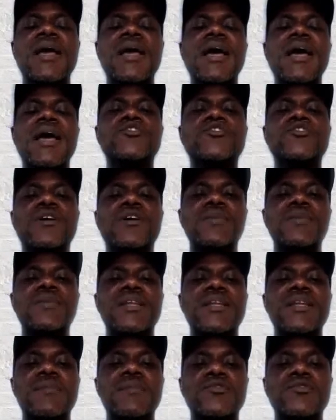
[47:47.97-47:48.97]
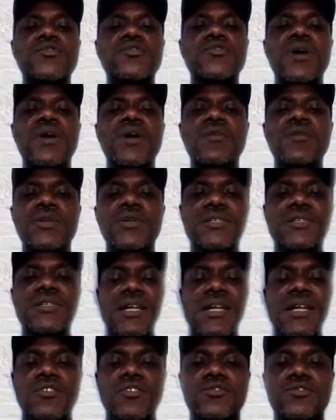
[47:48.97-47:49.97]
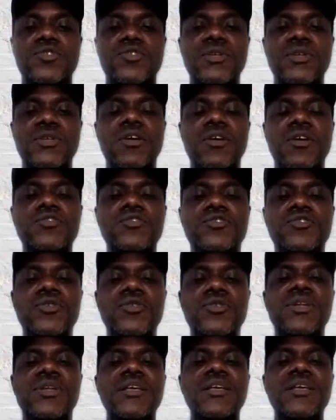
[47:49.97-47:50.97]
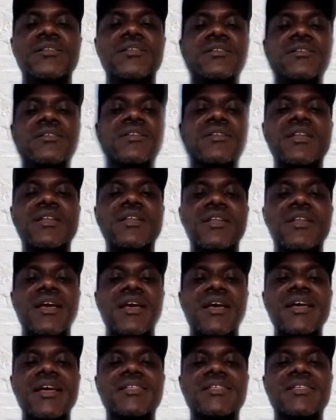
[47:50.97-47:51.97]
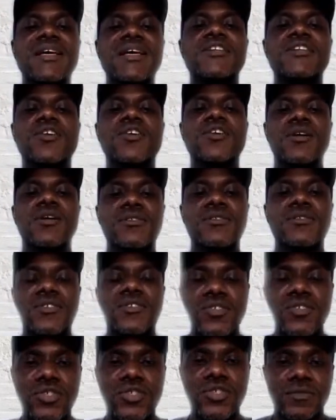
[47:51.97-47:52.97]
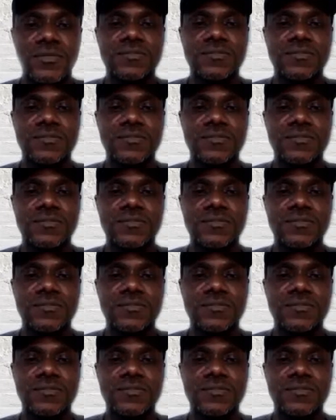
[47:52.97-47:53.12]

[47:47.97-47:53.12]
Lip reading: And you have been able to, and what is that control? The control is laid in your constitution.